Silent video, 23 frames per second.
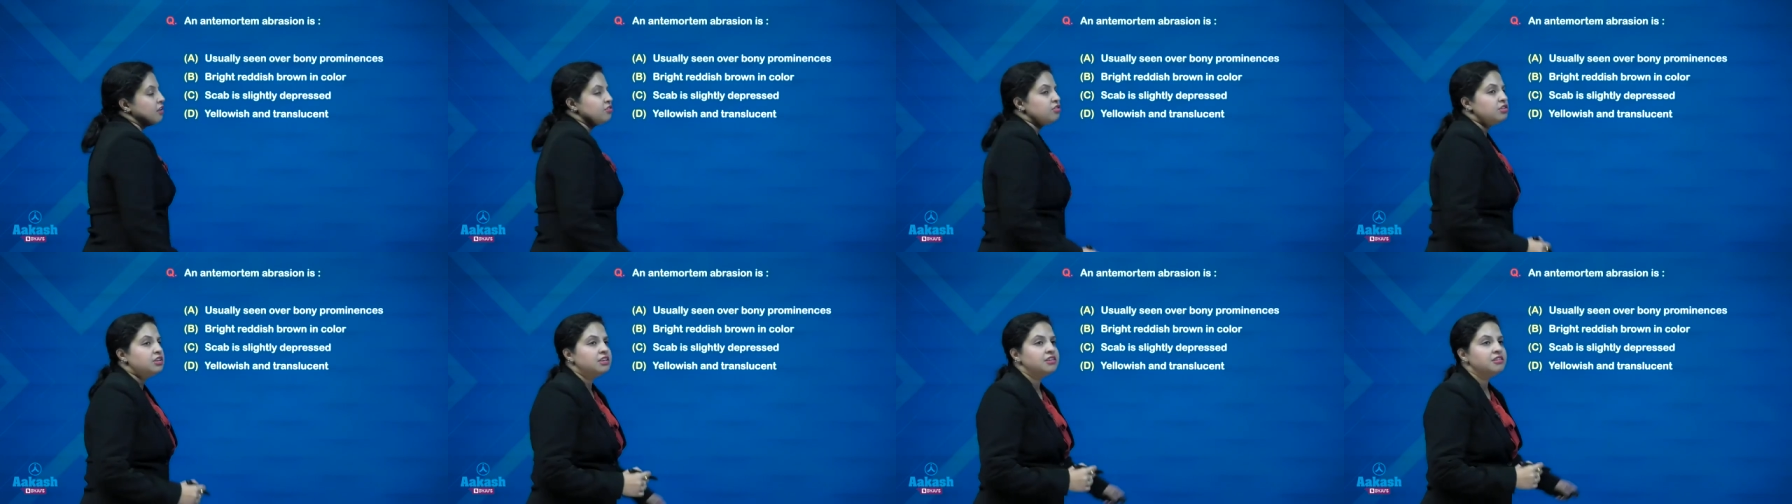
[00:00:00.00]

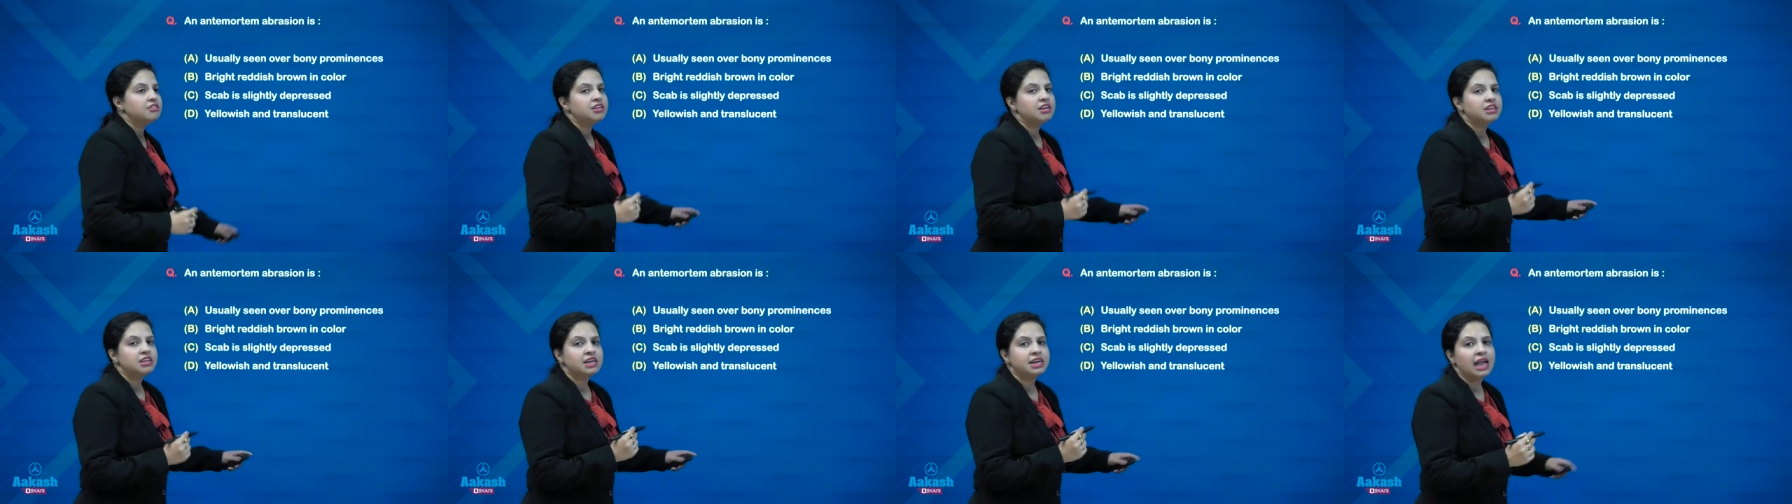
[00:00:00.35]
So these
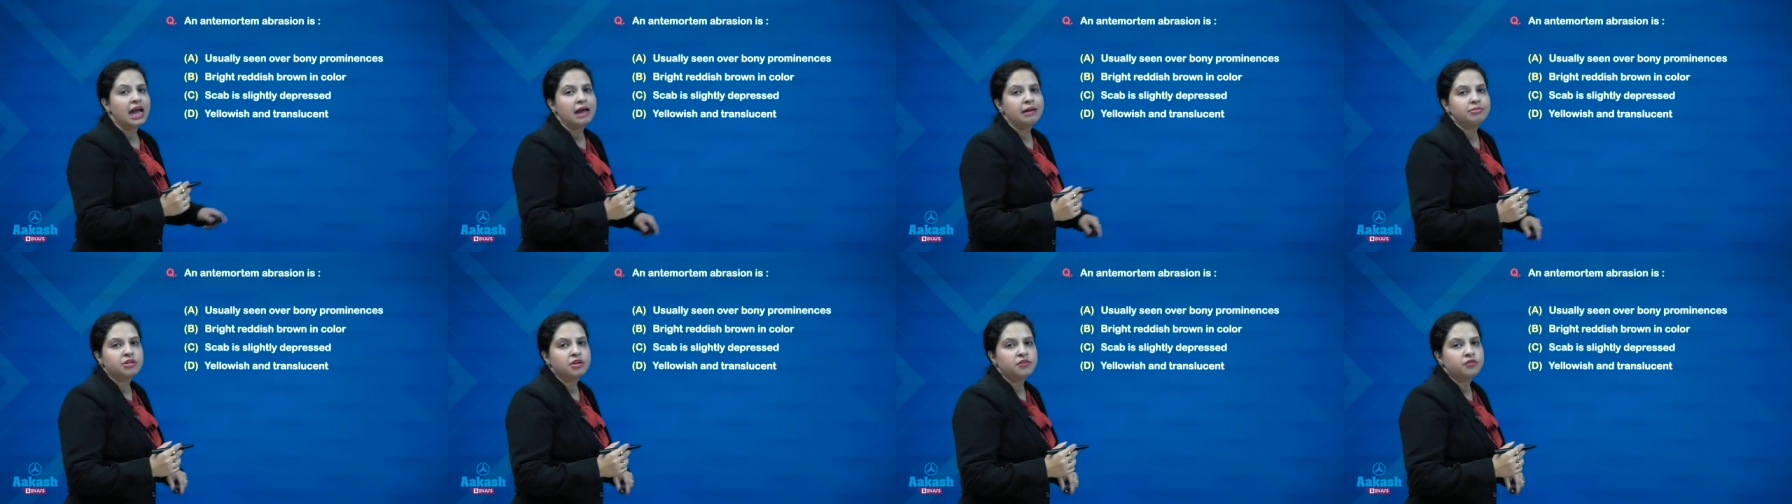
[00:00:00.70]
are the
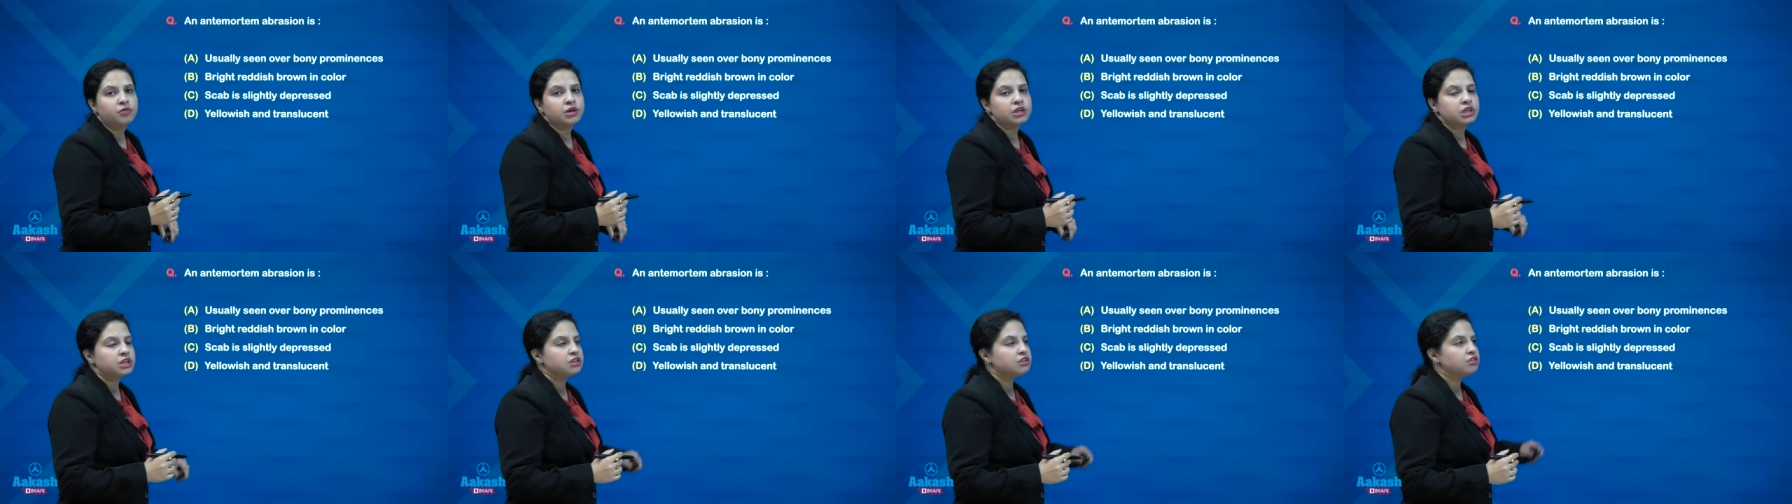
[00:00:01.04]
types of
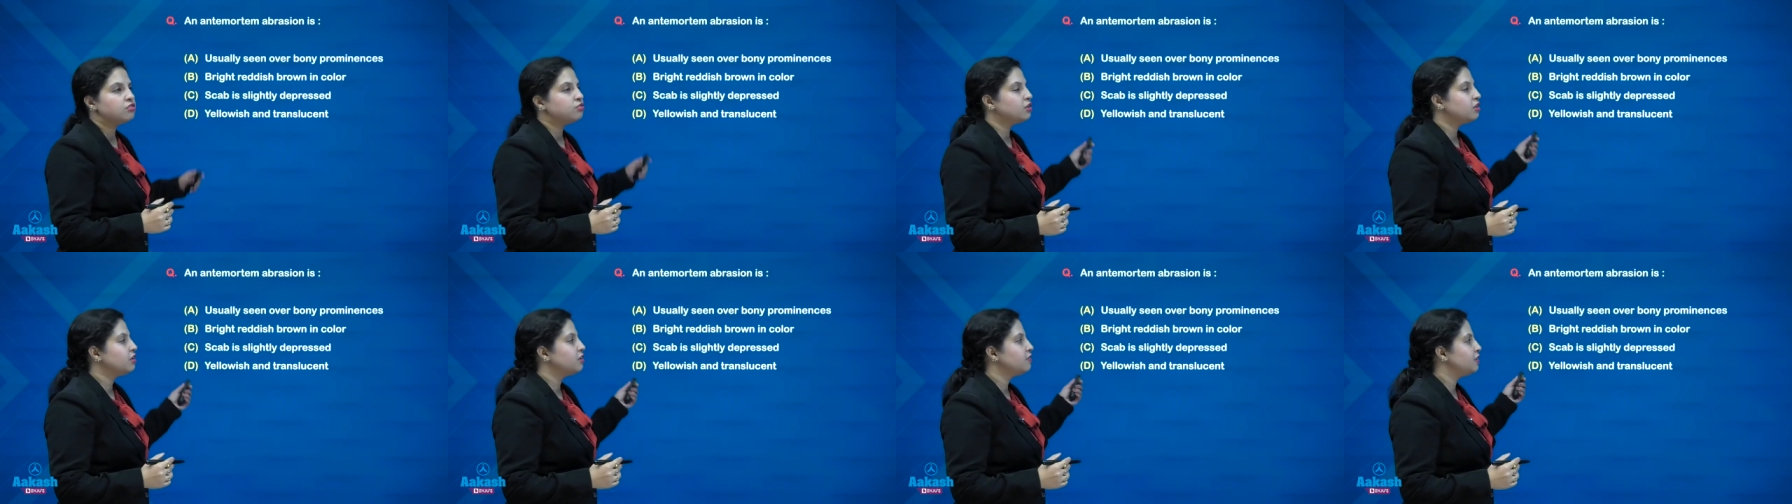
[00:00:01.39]
questions
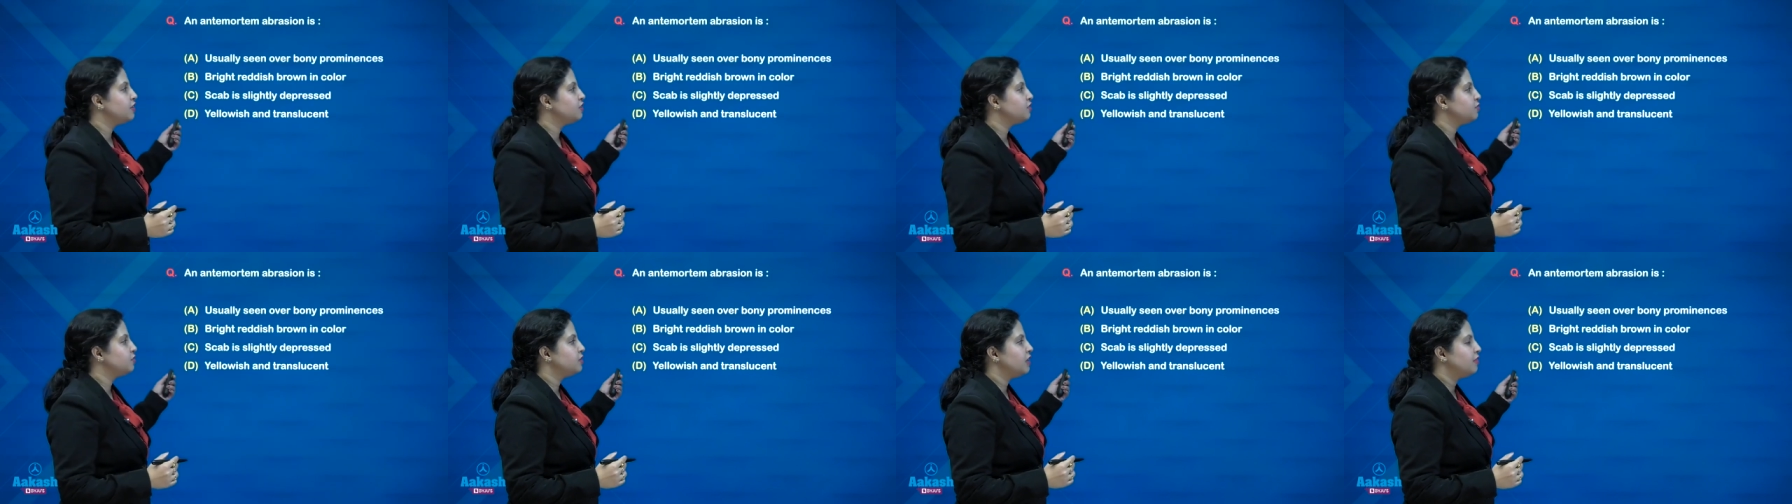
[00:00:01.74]
in
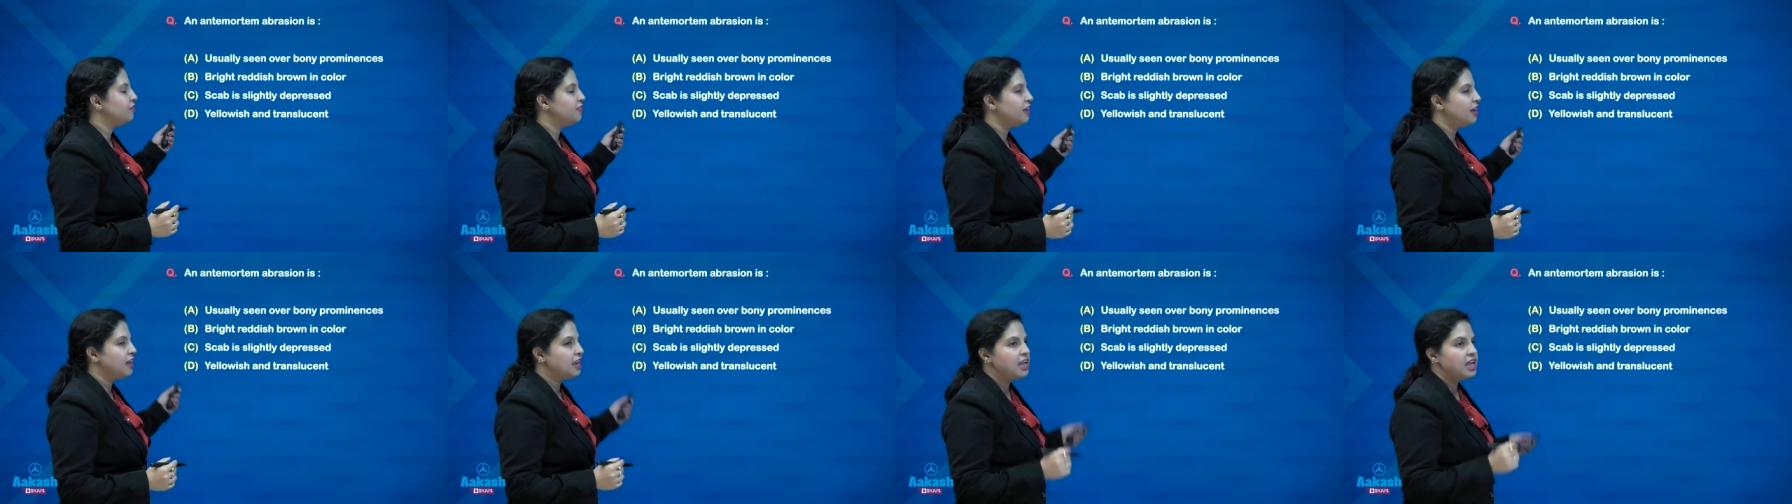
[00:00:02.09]
which we are
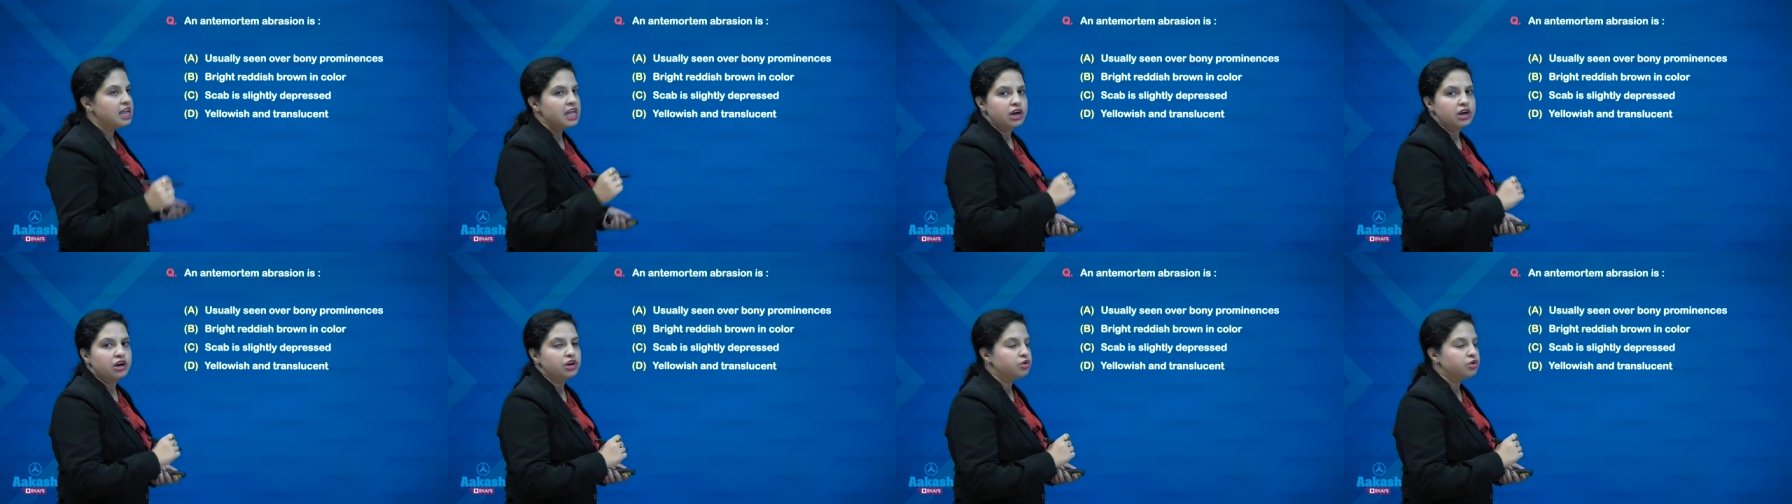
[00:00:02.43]
very
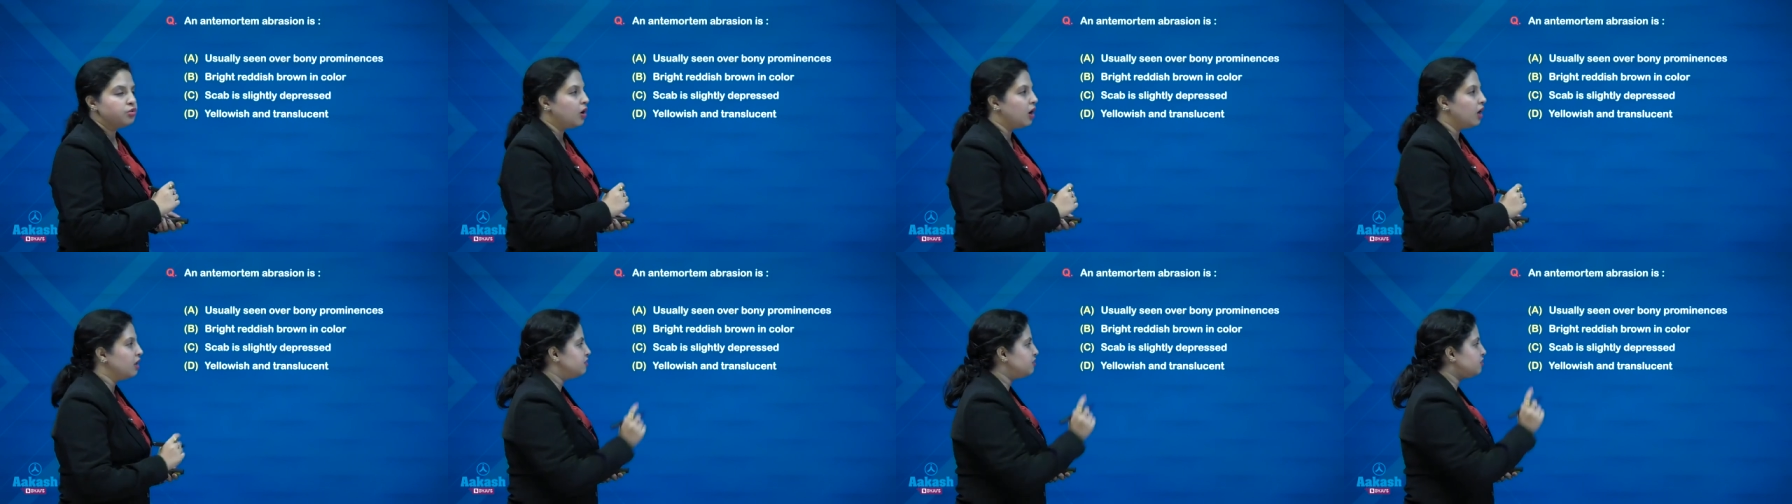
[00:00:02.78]
eager
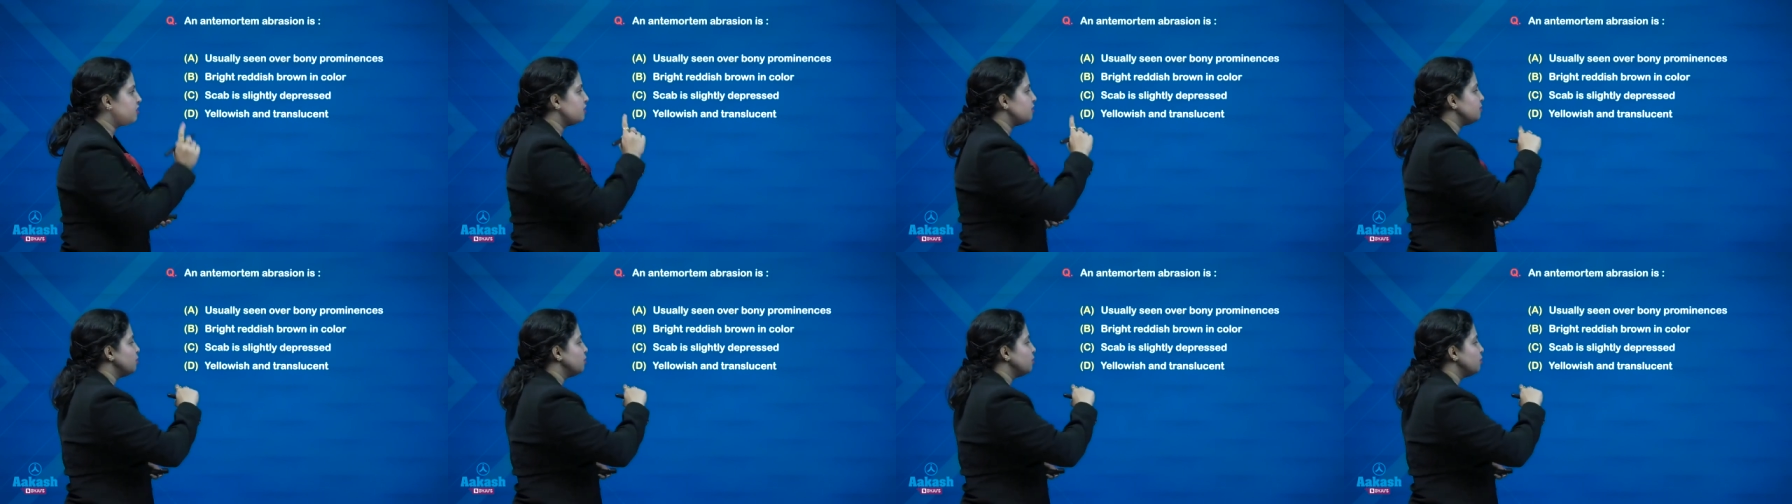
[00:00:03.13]
to answer.